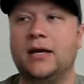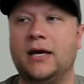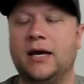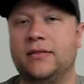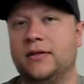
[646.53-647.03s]

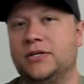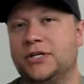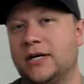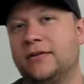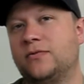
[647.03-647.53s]
And the
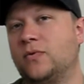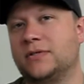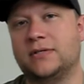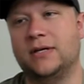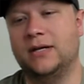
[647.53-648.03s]
chest
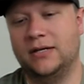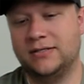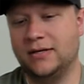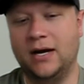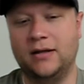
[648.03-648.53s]

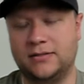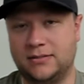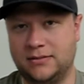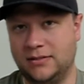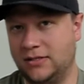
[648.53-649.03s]
it's
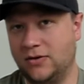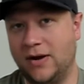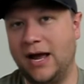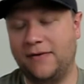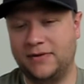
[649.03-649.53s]
not, you don't
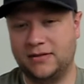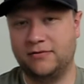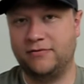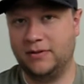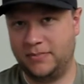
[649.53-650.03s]
have to hit the
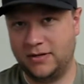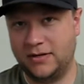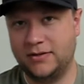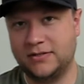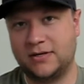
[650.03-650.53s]
flipper
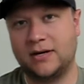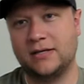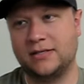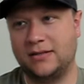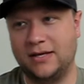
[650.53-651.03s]
on those
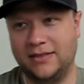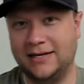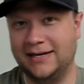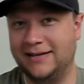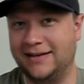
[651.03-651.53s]
targets. I think
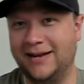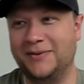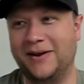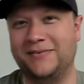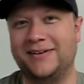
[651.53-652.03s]
I did hit
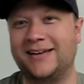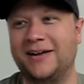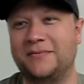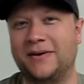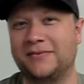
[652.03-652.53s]
them every
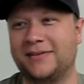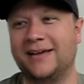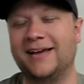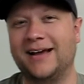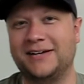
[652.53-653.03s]
time. I was
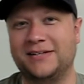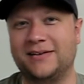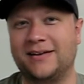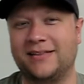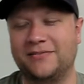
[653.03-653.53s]
actually
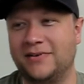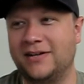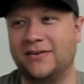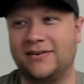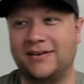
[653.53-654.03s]
looking at the
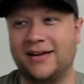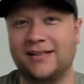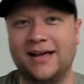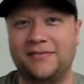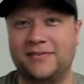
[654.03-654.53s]
video kind
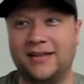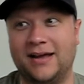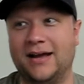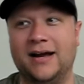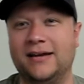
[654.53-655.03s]
of laughing
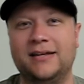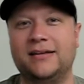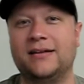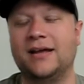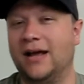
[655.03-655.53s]
that
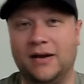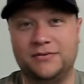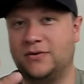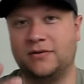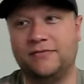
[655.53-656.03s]
I
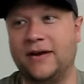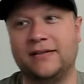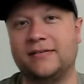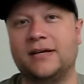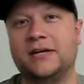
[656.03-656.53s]
was going as
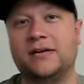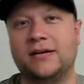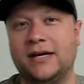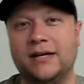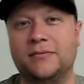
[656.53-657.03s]
fast as I could and
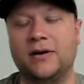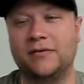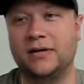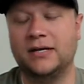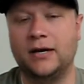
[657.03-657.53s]
I hit them
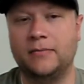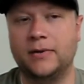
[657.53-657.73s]
every time.